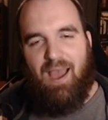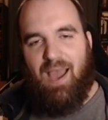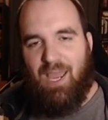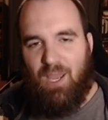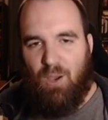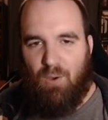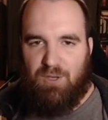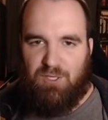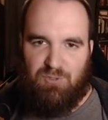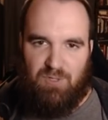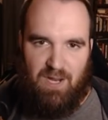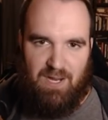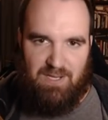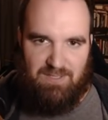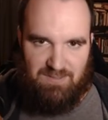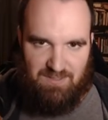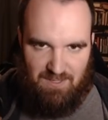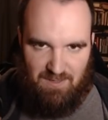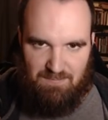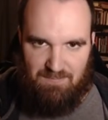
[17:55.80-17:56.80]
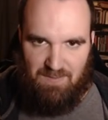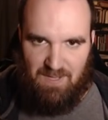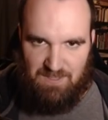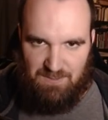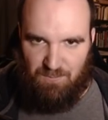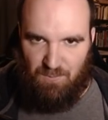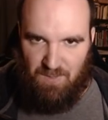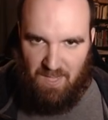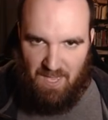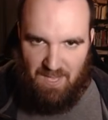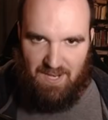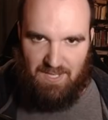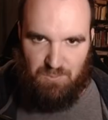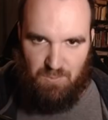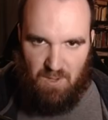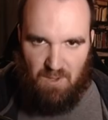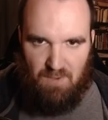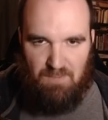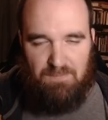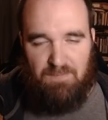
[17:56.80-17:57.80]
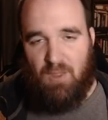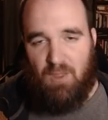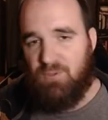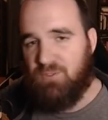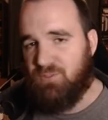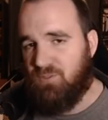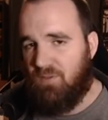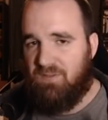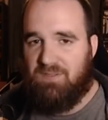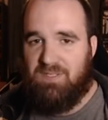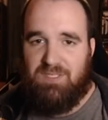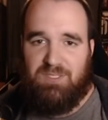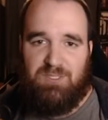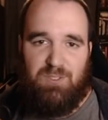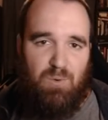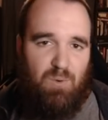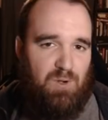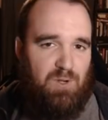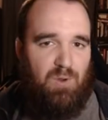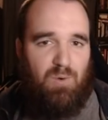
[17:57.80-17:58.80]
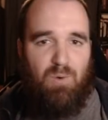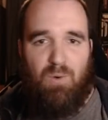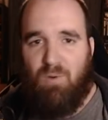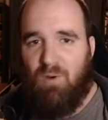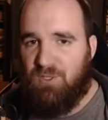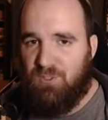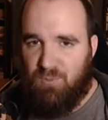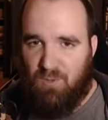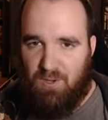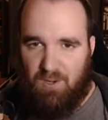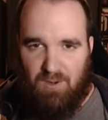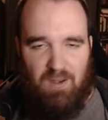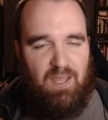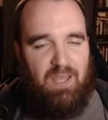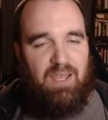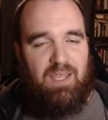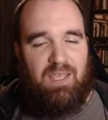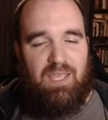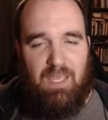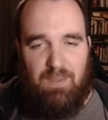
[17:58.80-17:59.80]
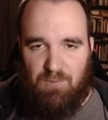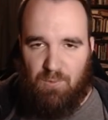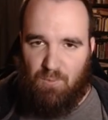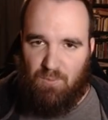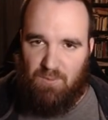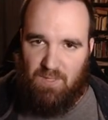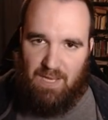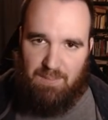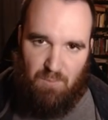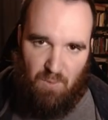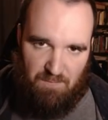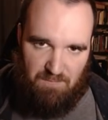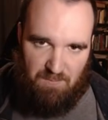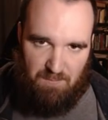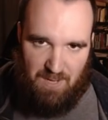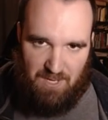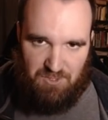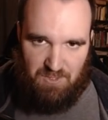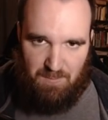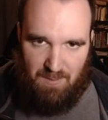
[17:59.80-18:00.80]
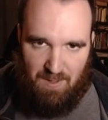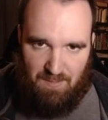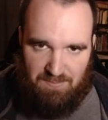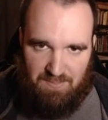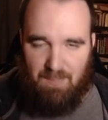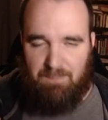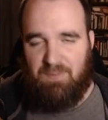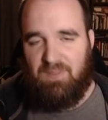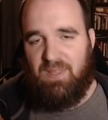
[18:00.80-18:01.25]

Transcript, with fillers: I always try and send events for that as well. Follow us on the Discord or on Twitter if you would like more information about that.